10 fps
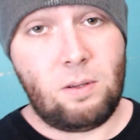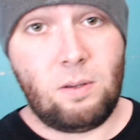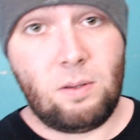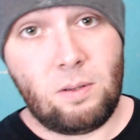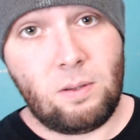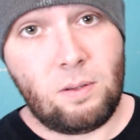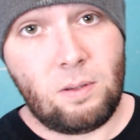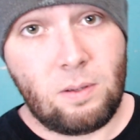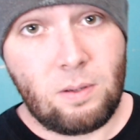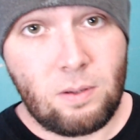
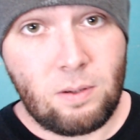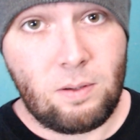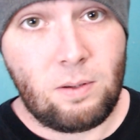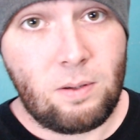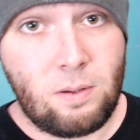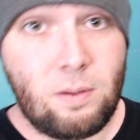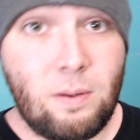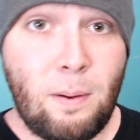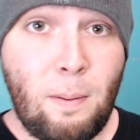Nothing is said.